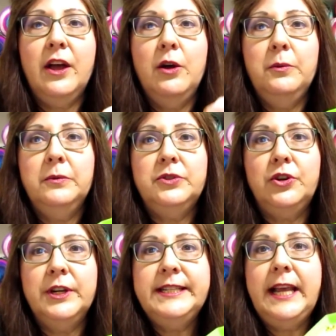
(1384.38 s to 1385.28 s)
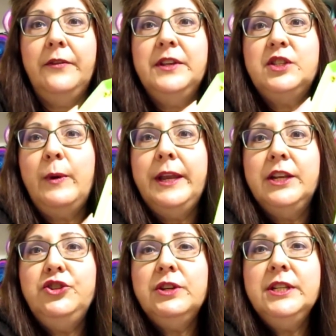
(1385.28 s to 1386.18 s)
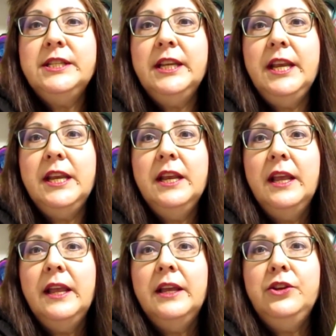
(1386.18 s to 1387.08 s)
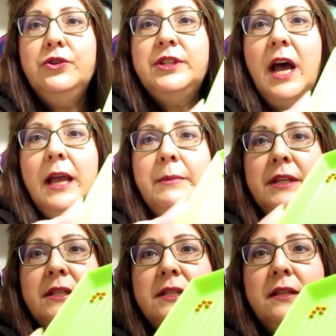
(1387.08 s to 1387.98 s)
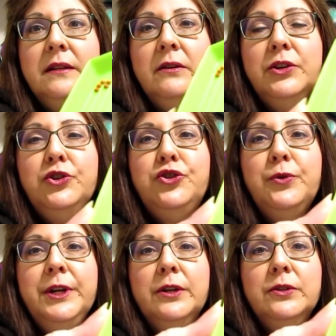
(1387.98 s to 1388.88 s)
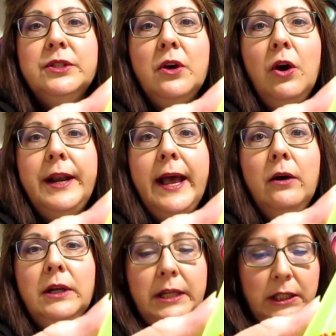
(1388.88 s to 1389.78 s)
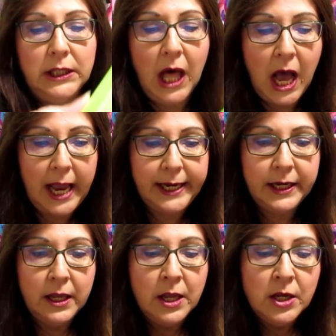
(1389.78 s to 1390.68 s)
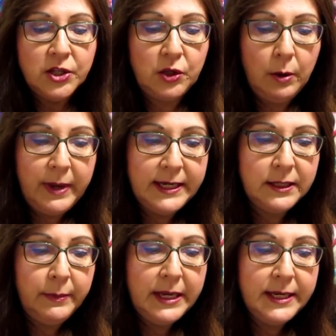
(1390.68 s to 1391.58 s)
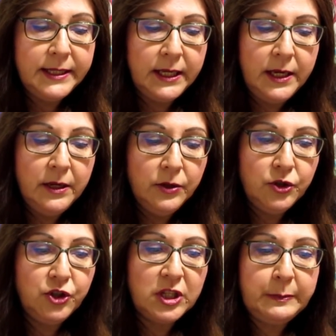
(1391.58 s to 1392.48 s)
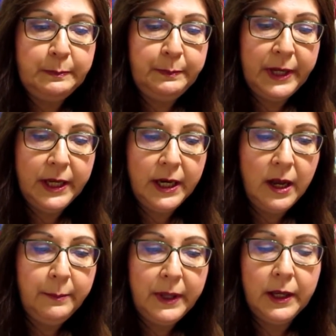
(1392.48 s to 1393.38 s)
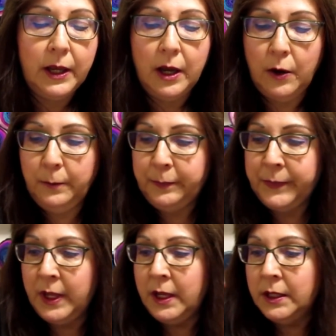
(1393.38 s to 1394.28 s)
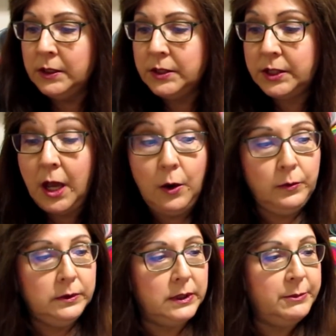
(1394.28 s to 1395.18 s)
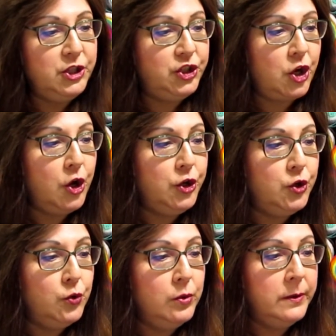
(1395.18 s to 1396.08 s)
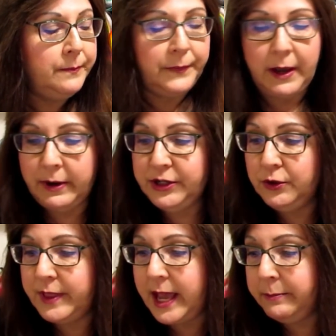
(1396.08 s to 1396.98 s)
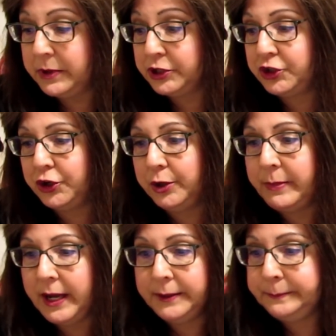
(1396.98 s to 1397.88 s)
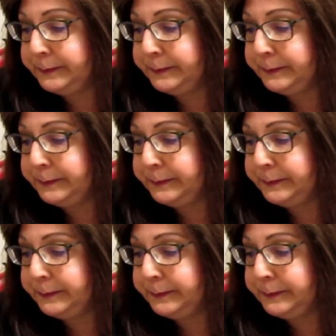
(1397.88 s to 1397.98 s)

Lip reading: go turn it down this way. And as you can see, your diamonds or your drills are now in a line. So it makes them easy to just pick it up and go. So let me show you how I do that. I'm going to turn my...